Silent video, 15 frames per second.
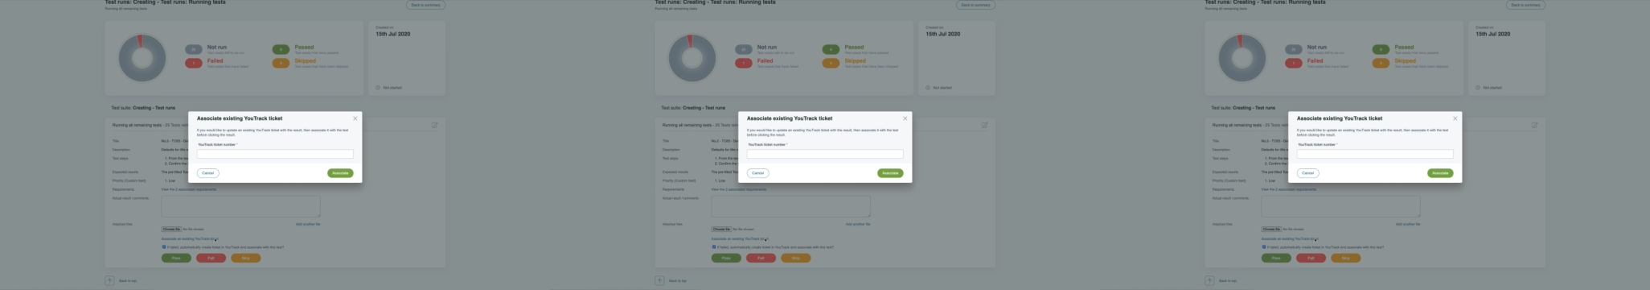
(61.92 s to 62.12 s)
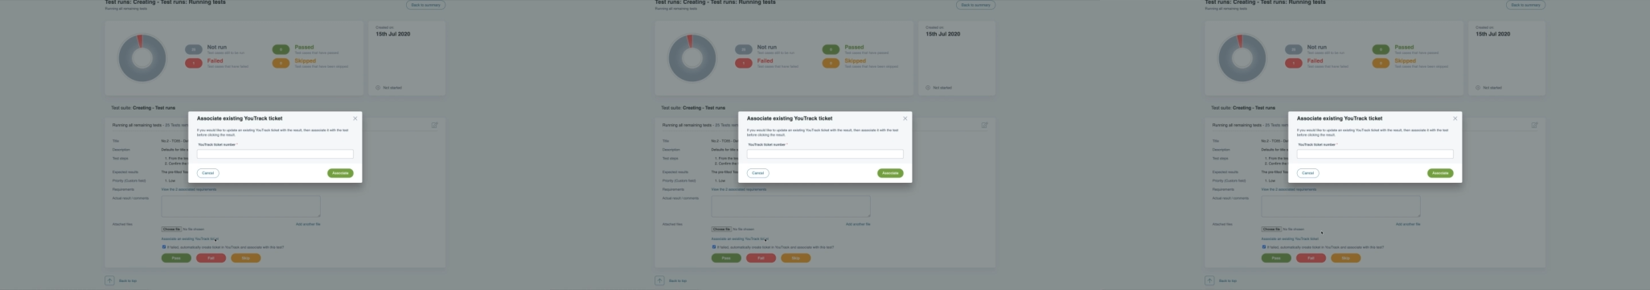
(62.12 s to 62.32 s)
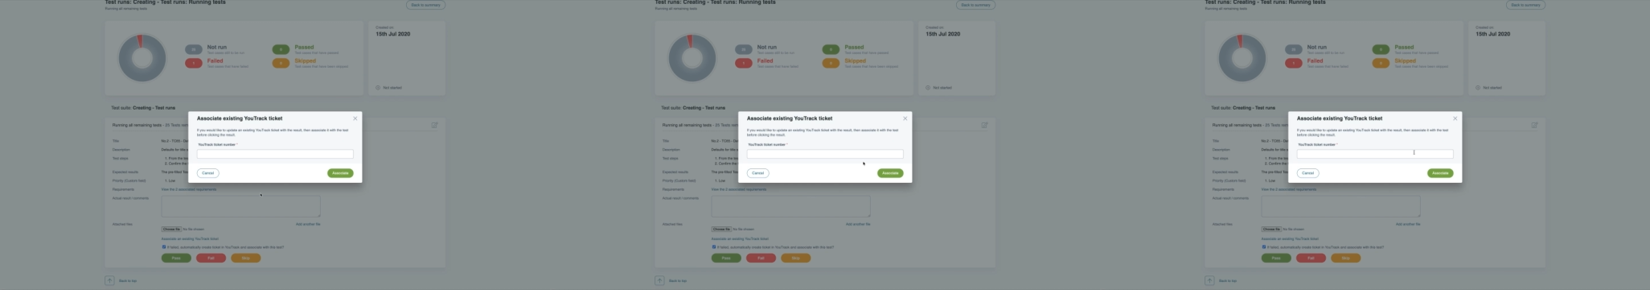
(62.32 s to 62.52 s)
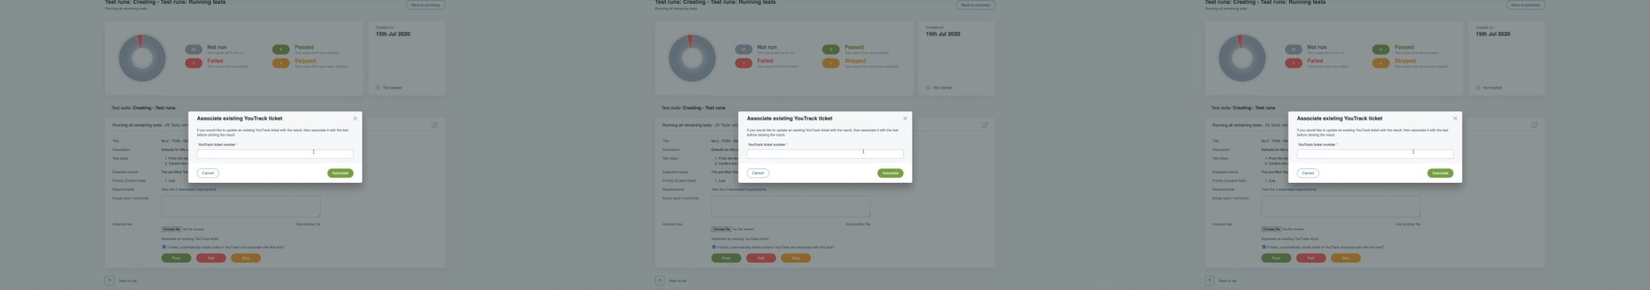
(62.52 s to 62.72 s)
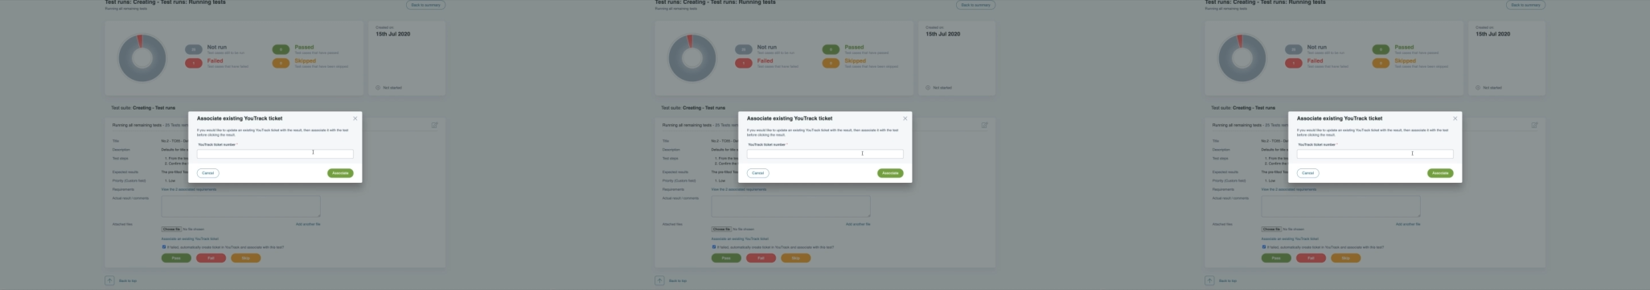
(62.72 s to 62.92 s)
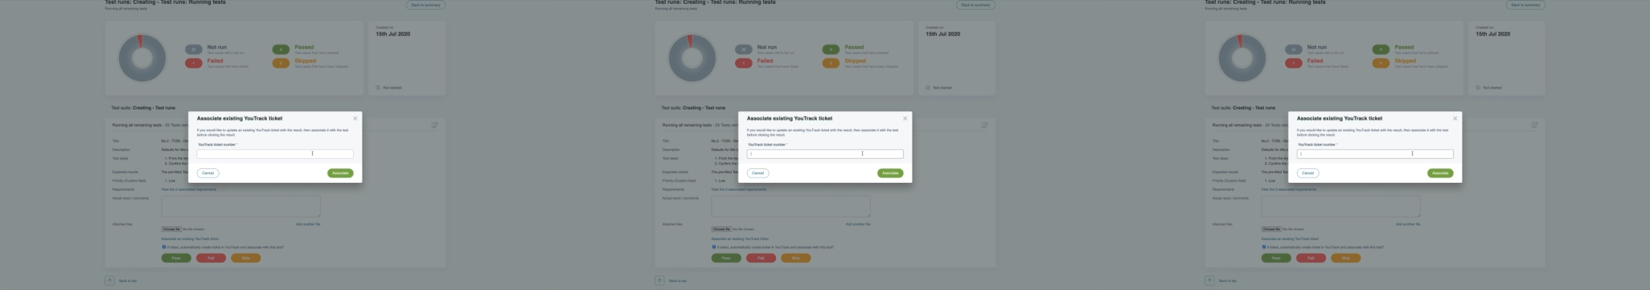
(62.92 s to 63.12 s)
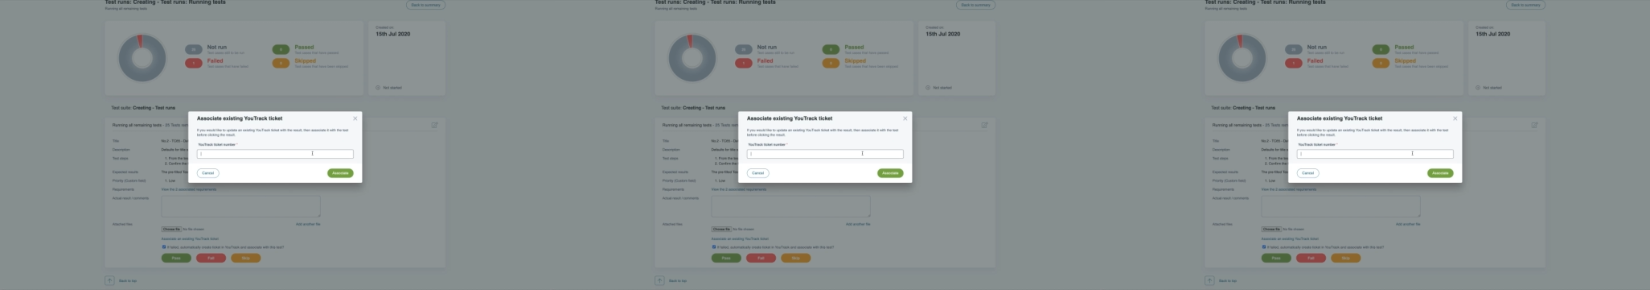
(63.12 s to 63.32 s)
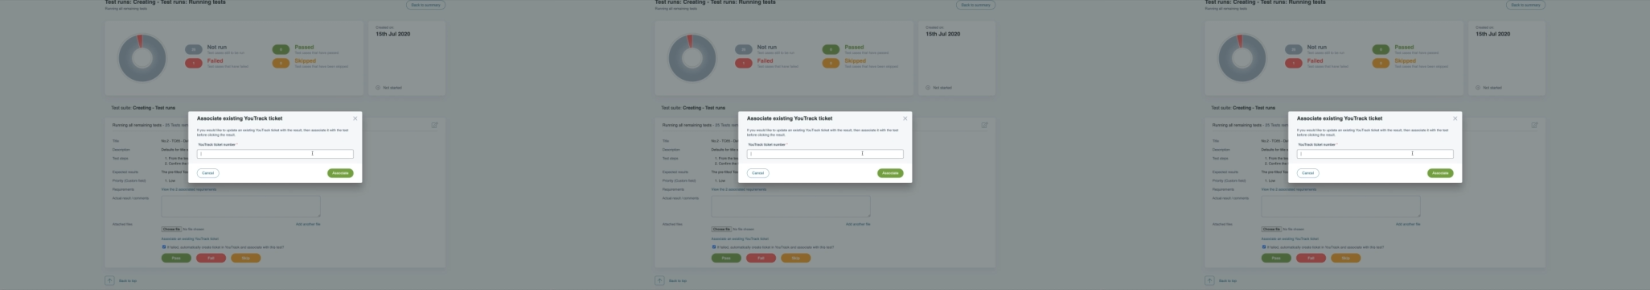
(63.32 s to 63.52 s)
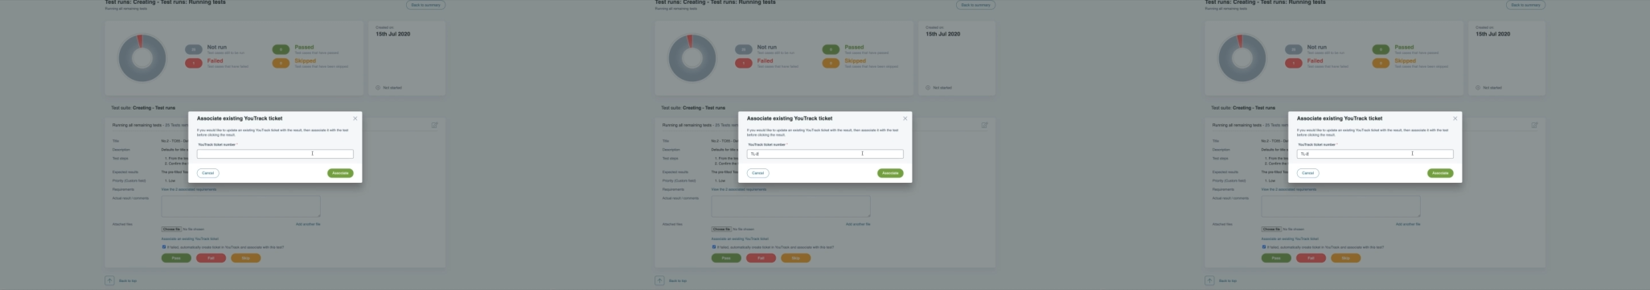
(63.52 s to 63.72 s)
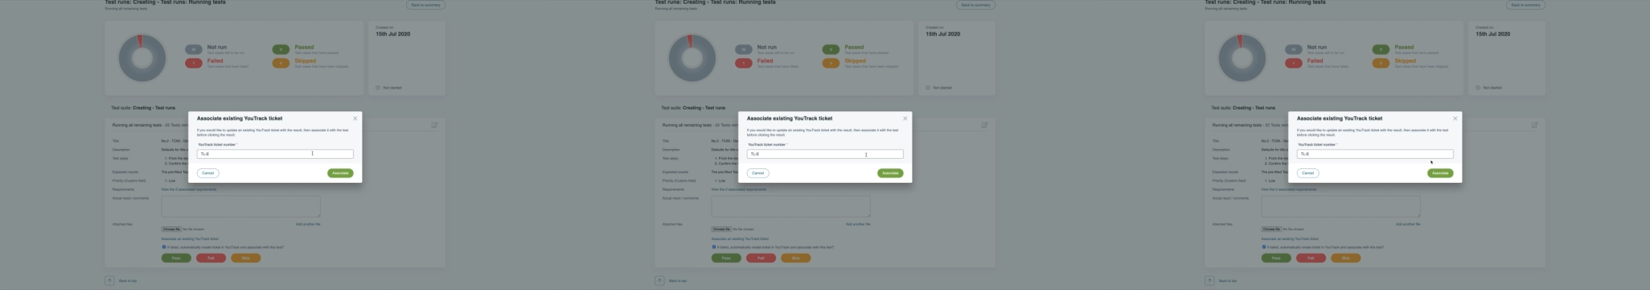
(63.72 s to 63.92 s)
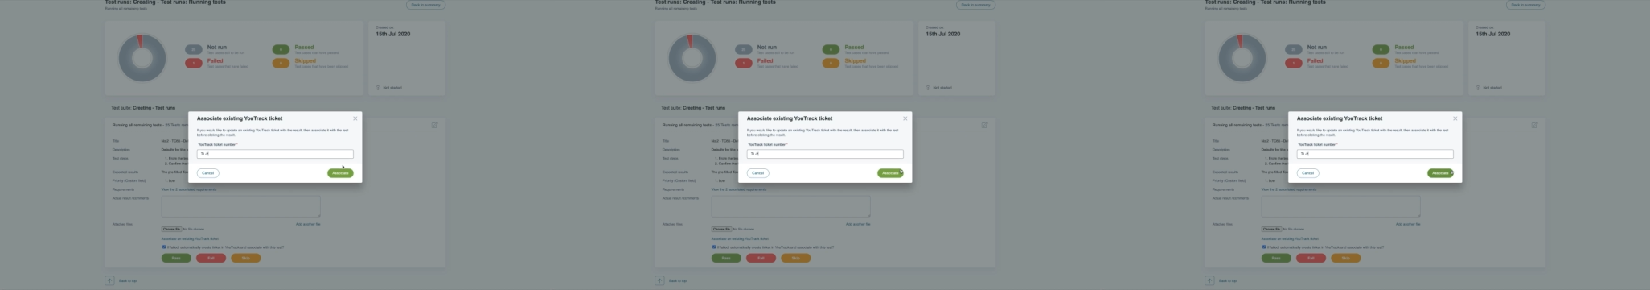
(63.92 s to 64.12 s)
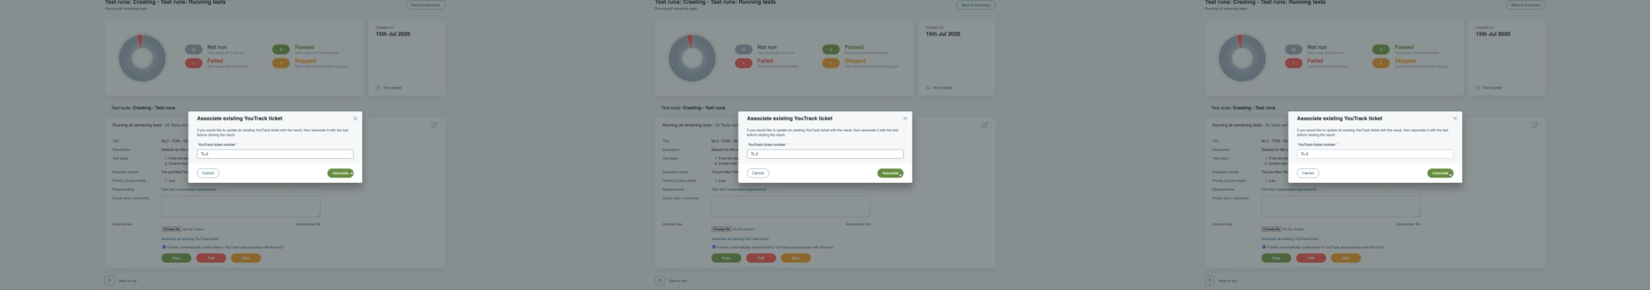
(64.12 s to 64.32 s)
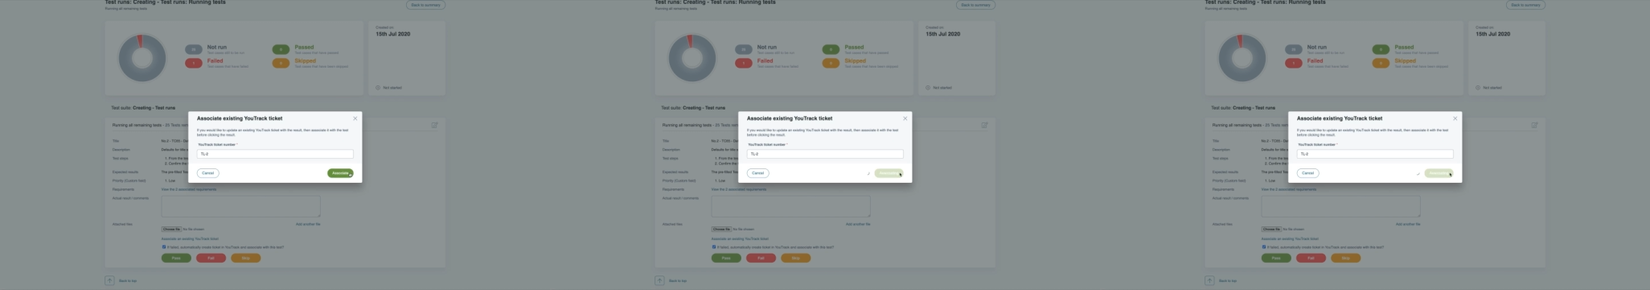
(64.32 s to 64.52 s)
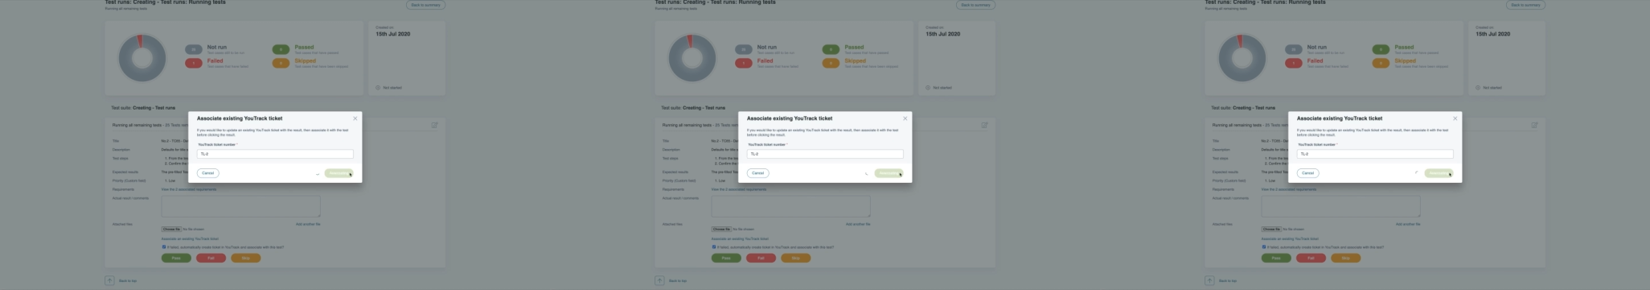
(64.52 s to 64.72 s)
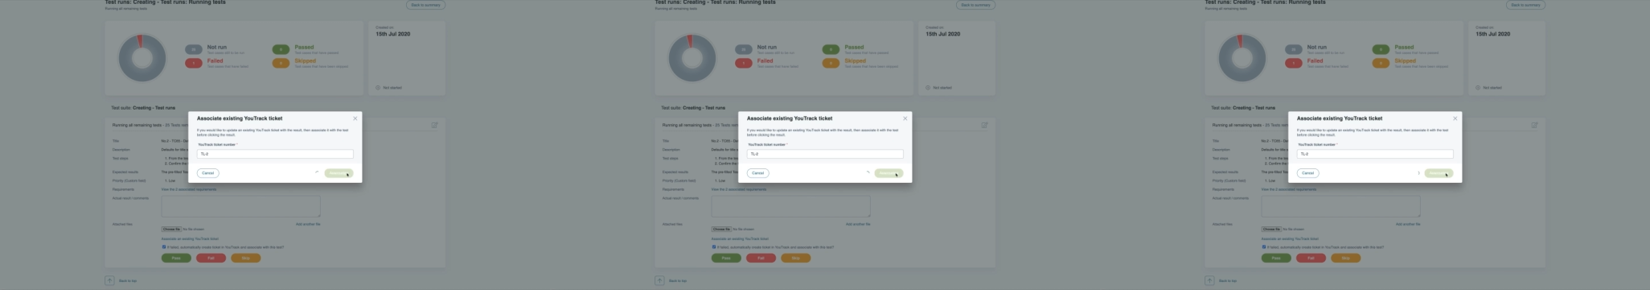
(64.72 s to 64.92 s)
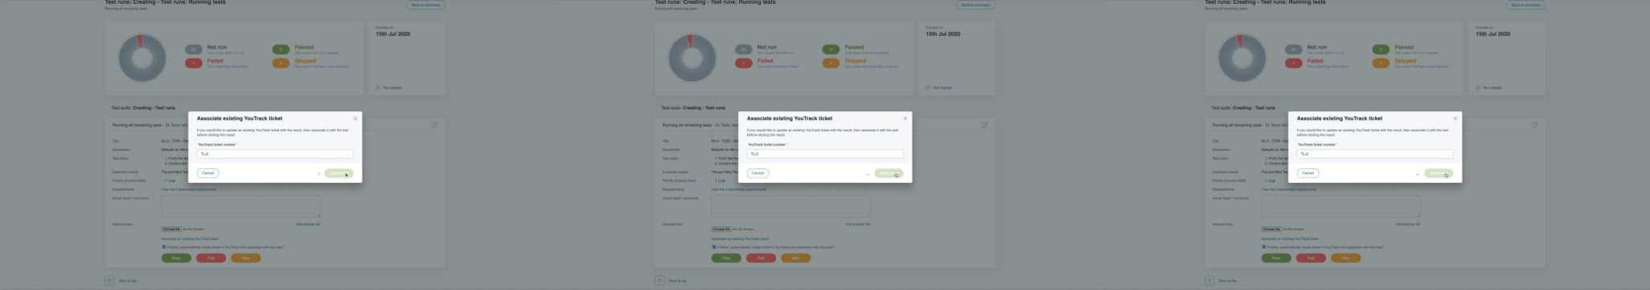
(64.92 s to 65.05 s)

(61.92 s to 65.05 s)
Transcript: [unreadable: no face in view]